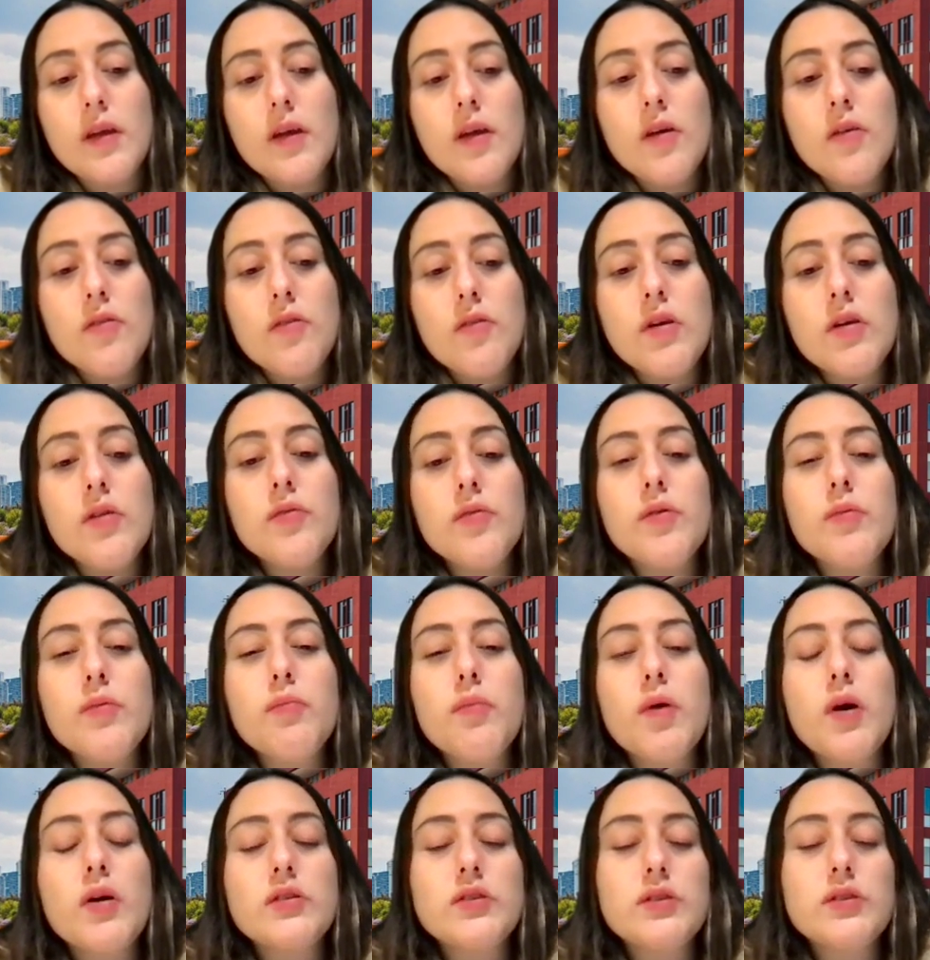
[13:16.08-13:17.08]
One of the
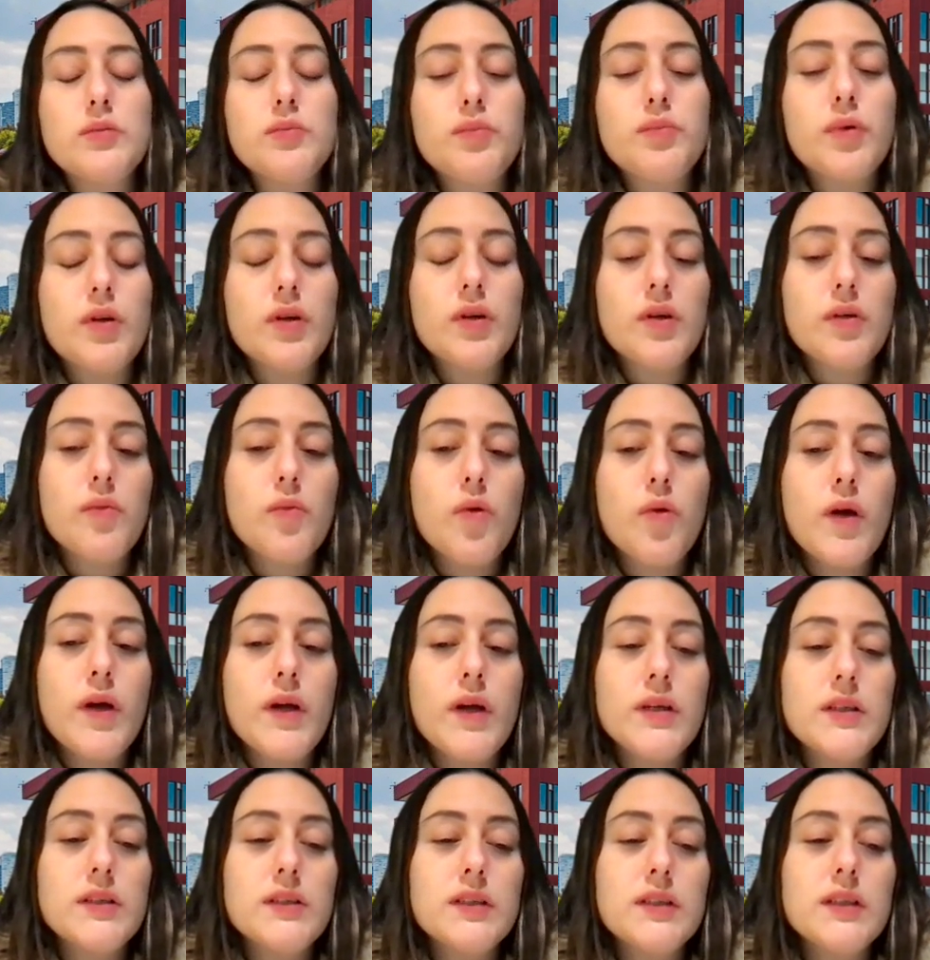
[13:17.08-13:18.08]
most important
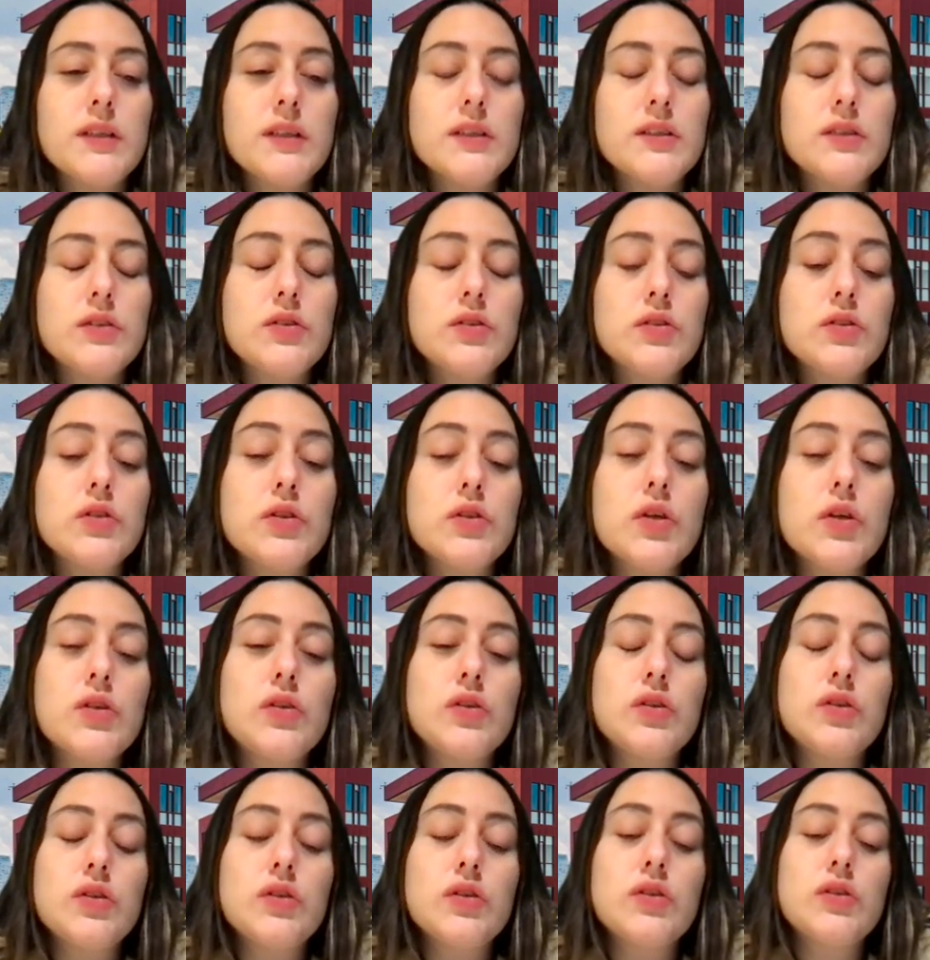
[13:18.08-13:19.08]
ways is to
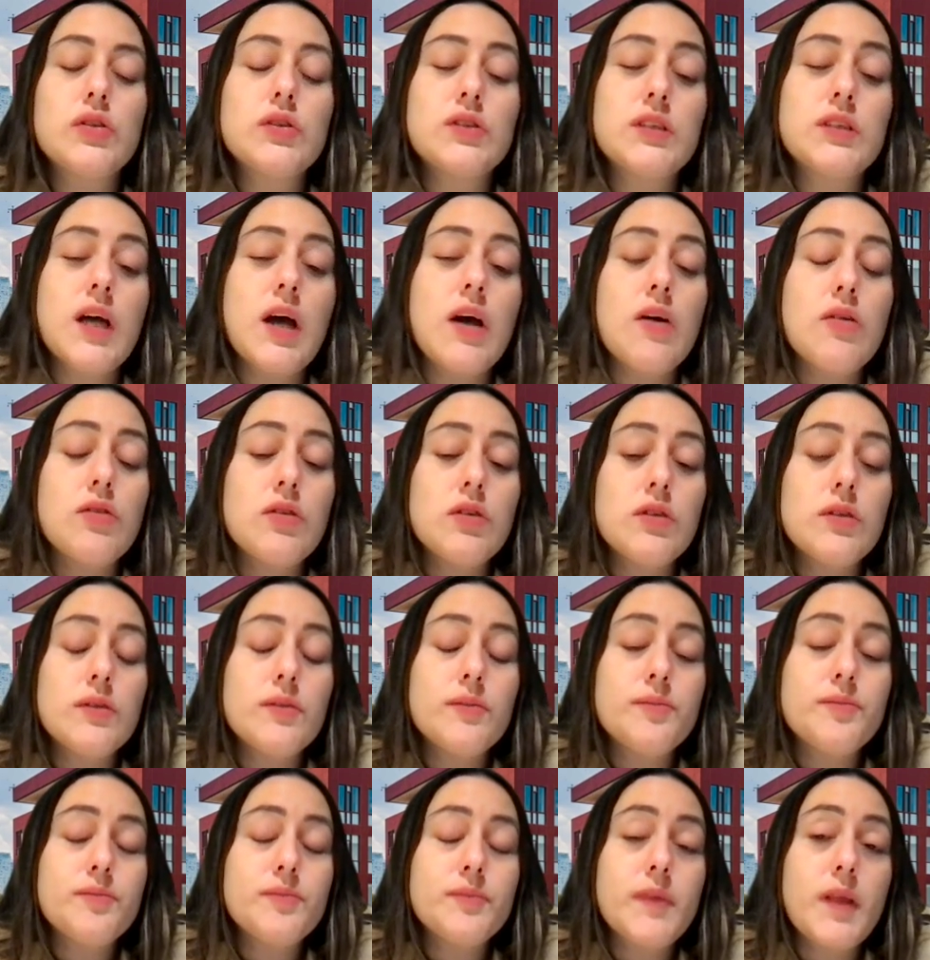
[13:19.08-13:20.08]
conduct sound
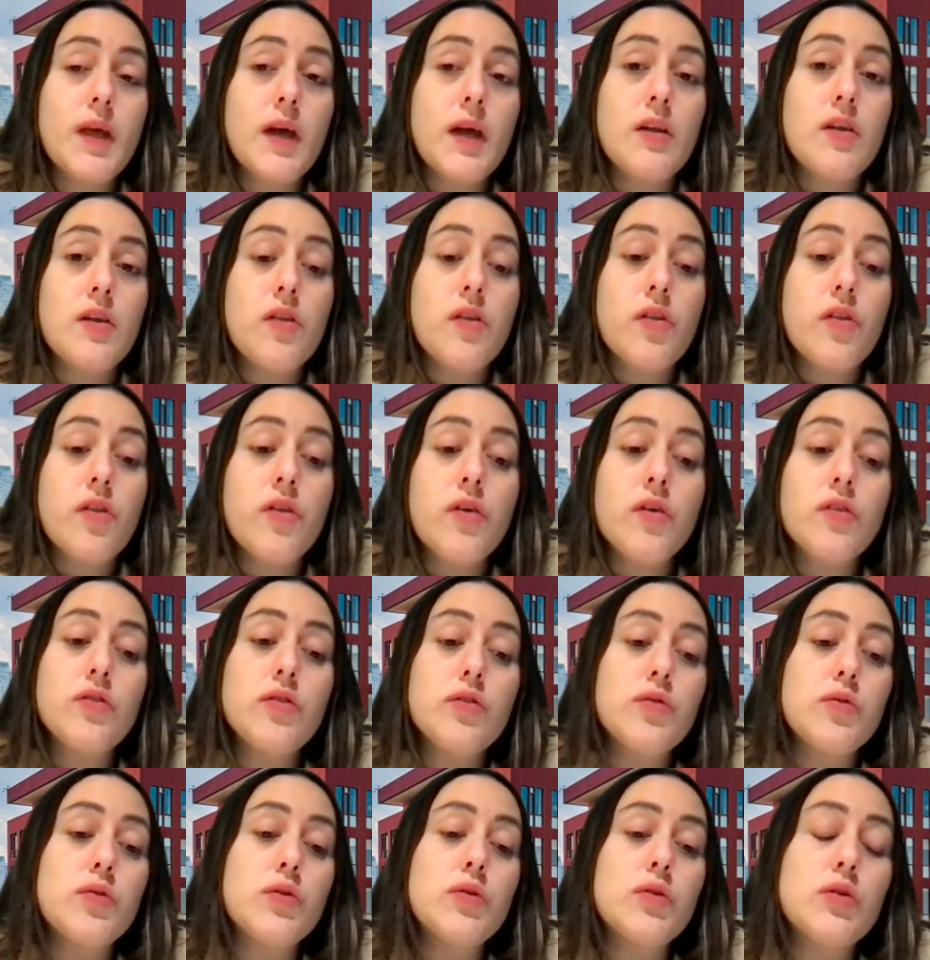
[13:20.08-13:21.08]
and
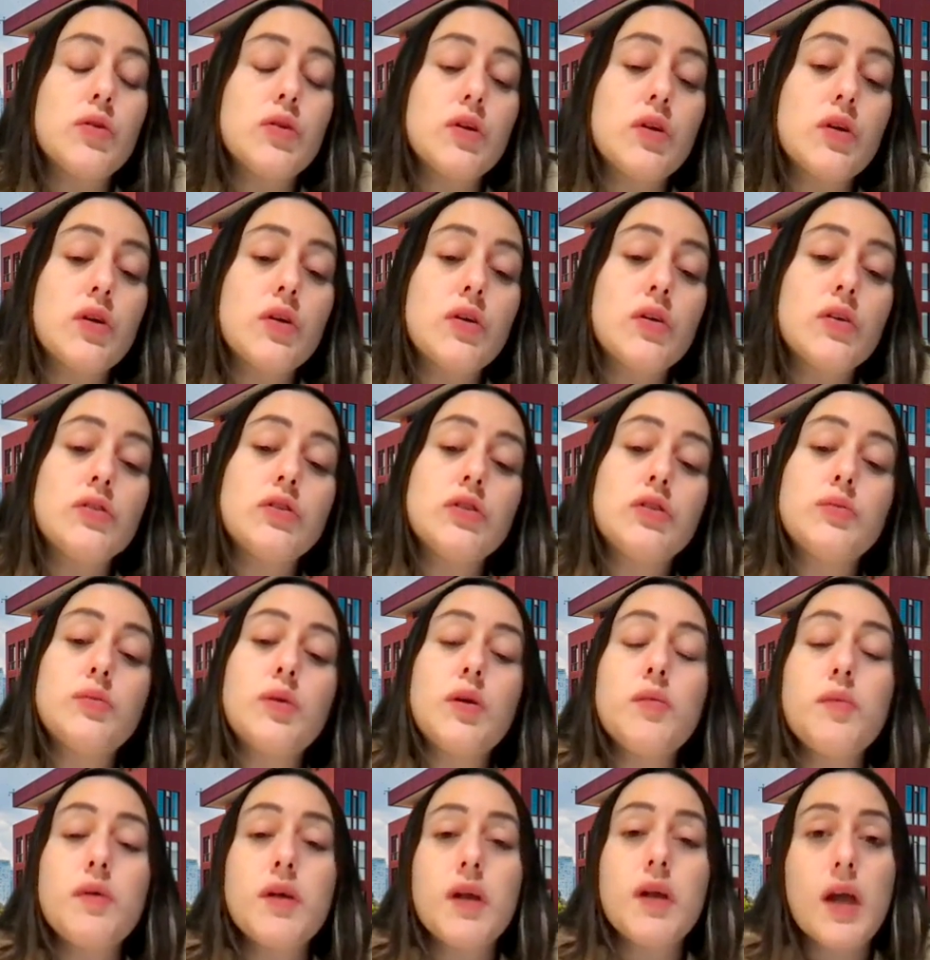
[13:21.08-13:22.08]
thoughtful
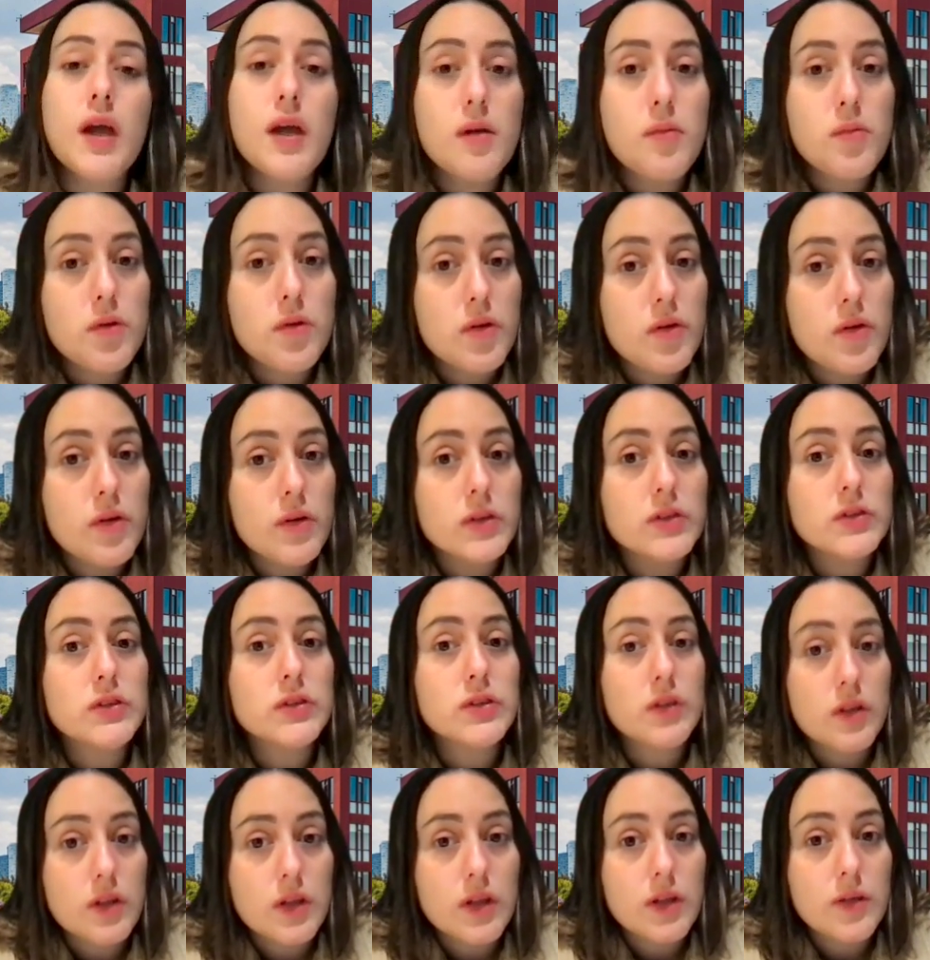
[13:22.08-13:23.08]
consumer behavior
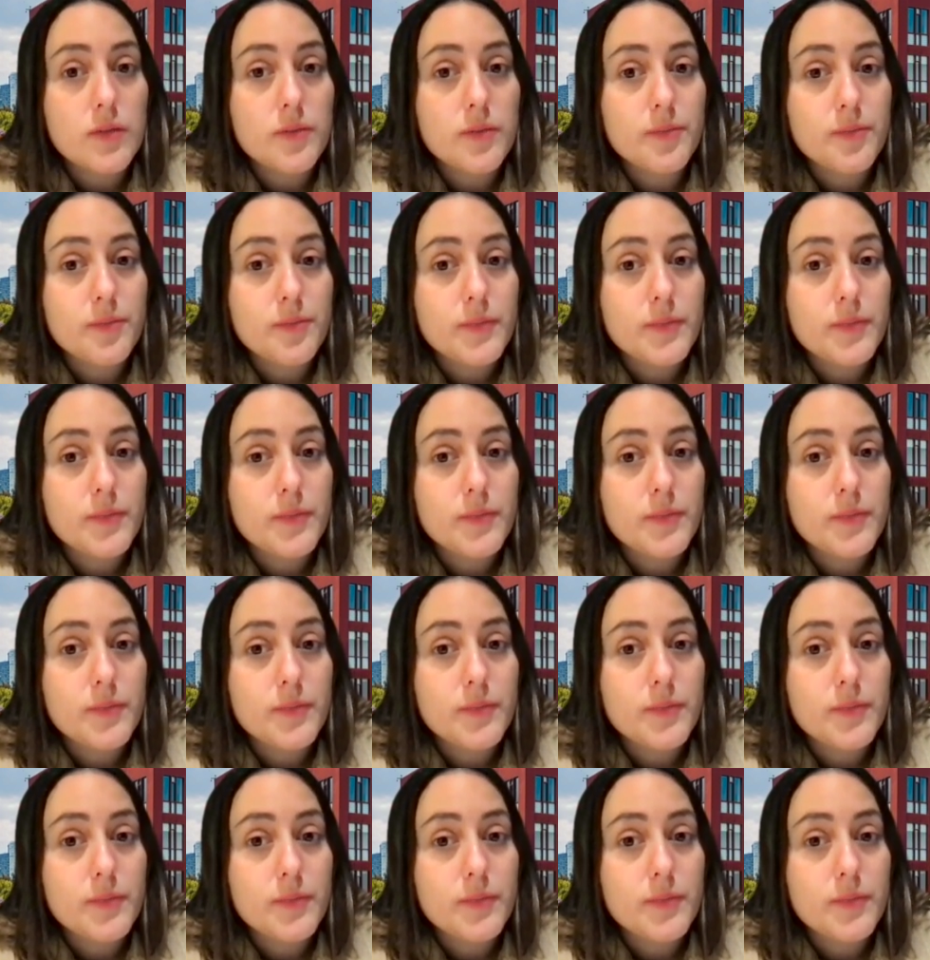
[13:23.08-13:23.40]
study.